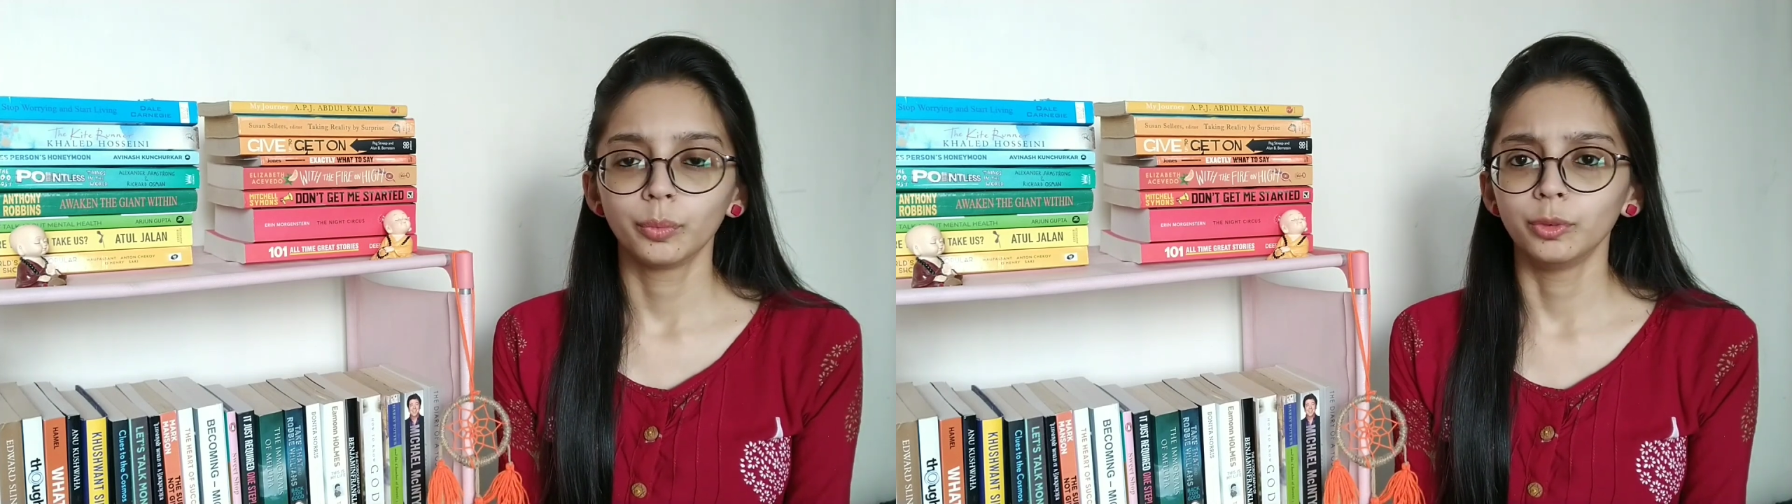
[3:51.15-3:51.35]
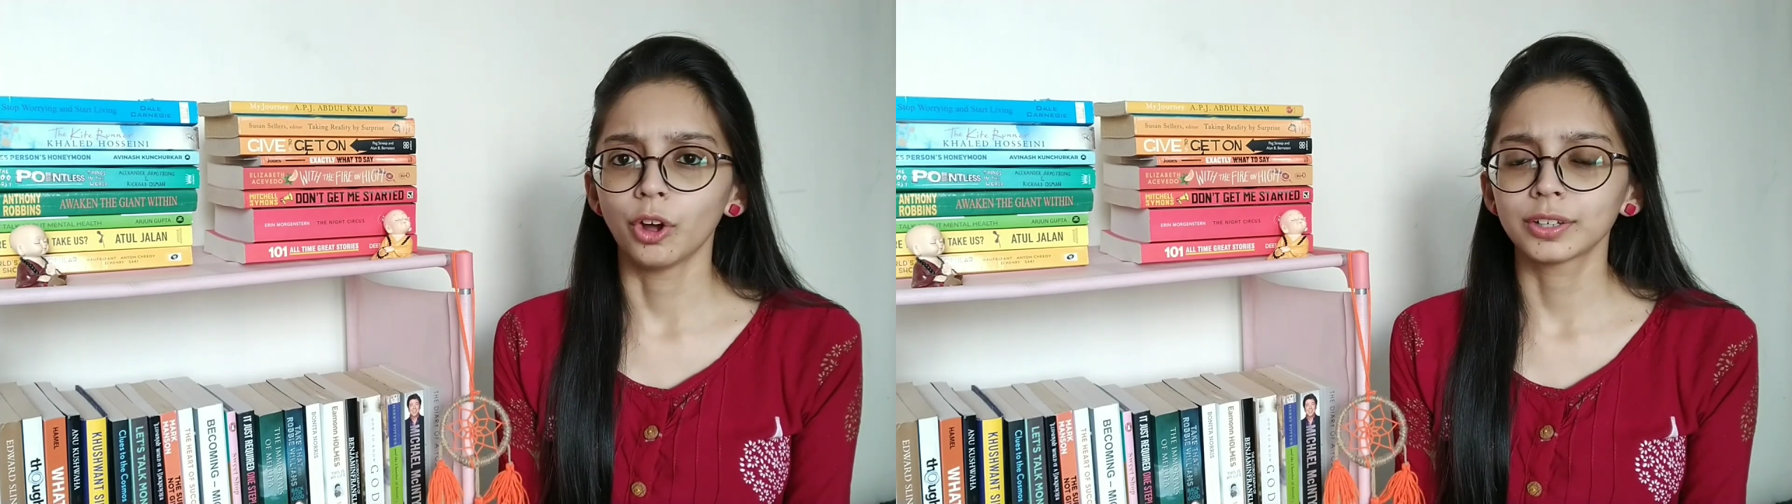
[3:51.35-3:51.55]

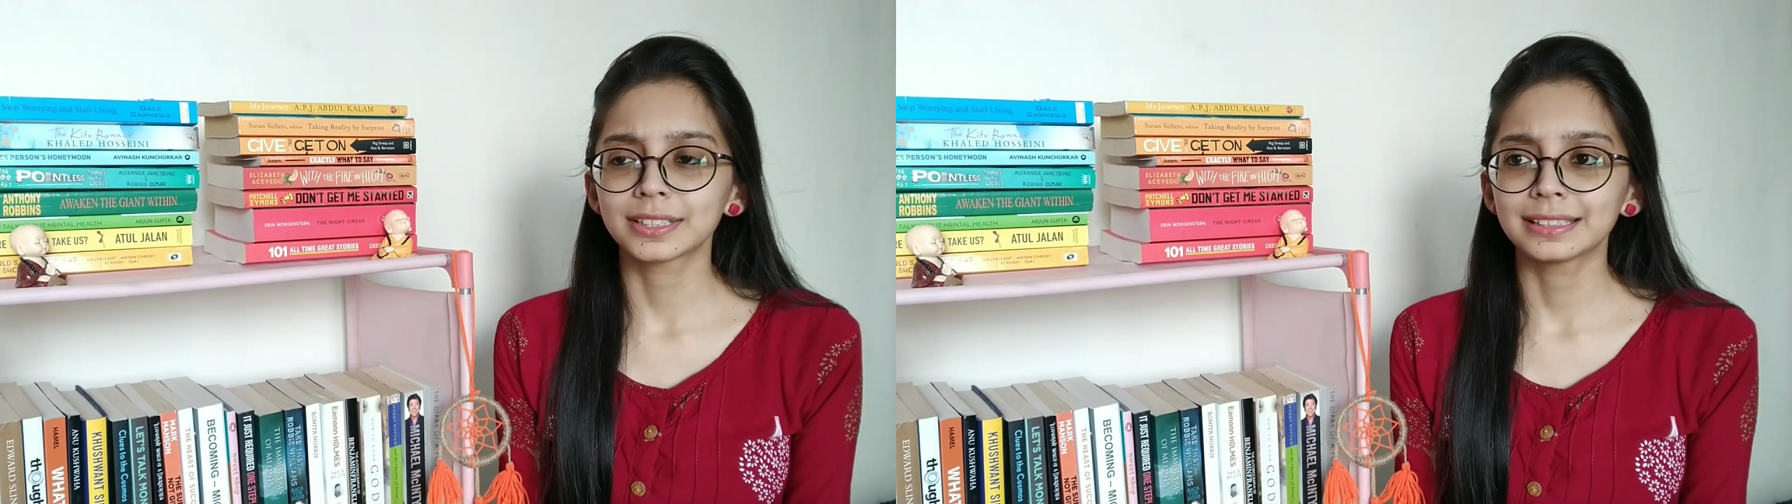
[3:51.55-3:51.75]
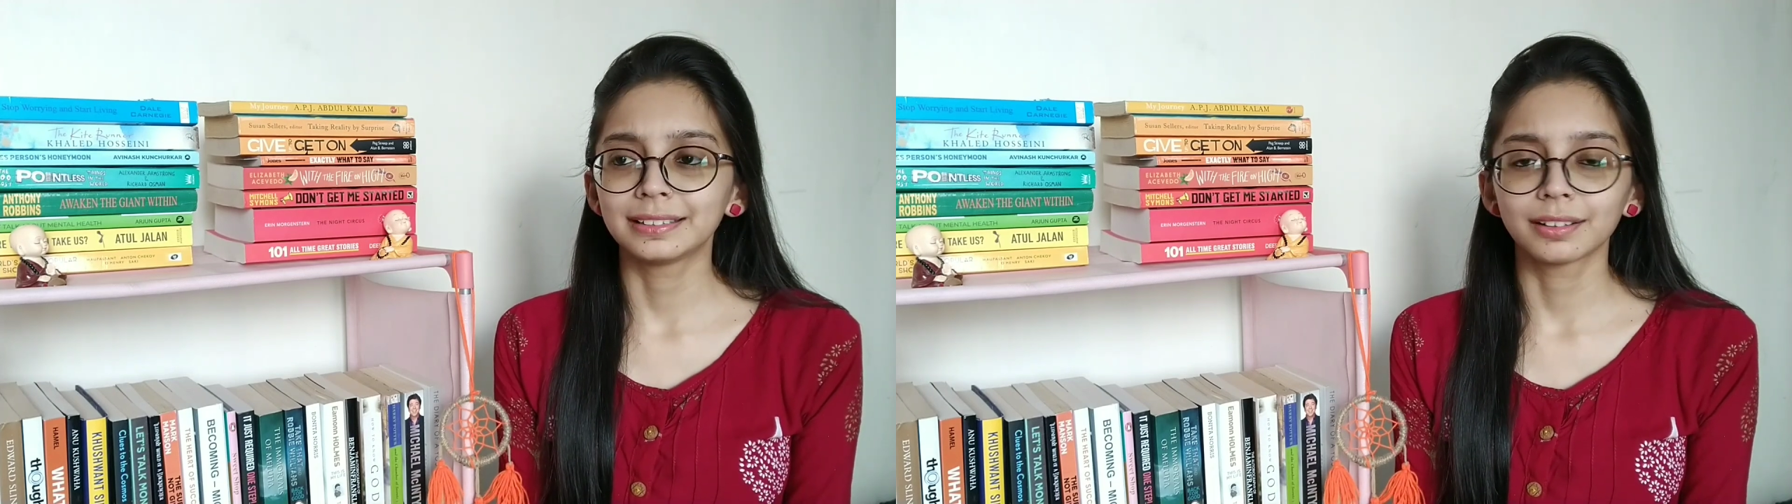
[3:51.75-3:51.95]

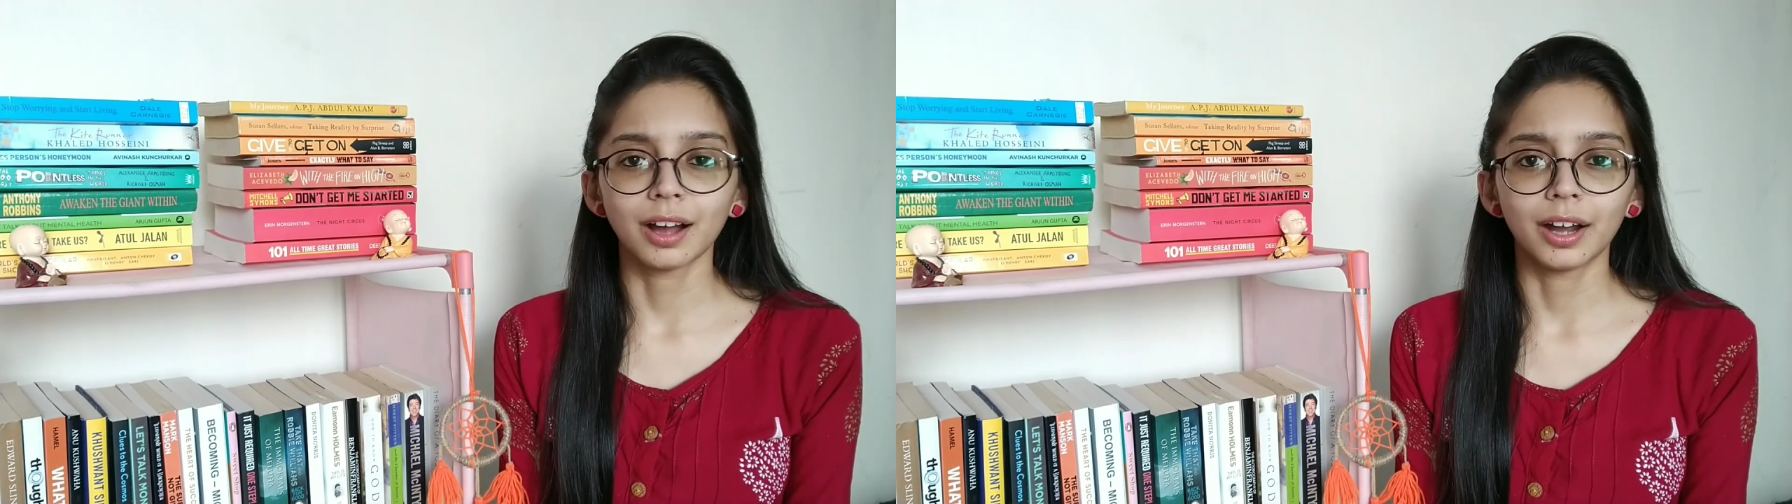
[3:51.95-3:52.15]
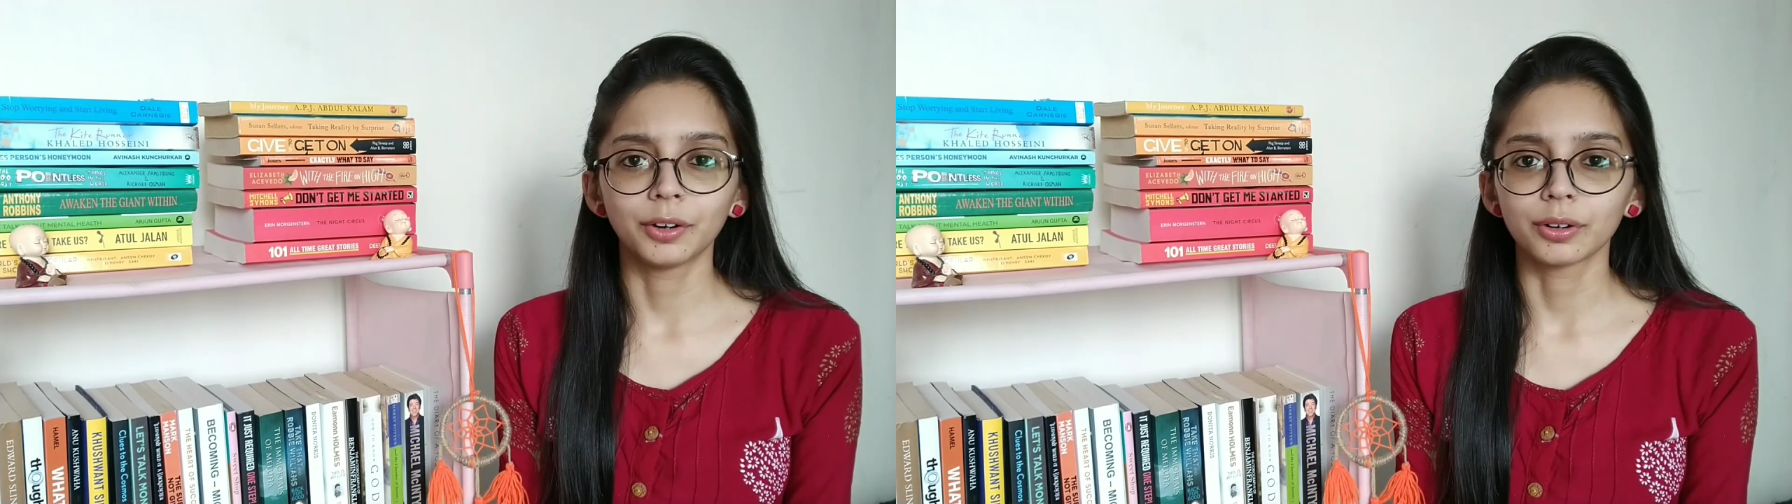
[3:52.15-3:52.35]
not in a car,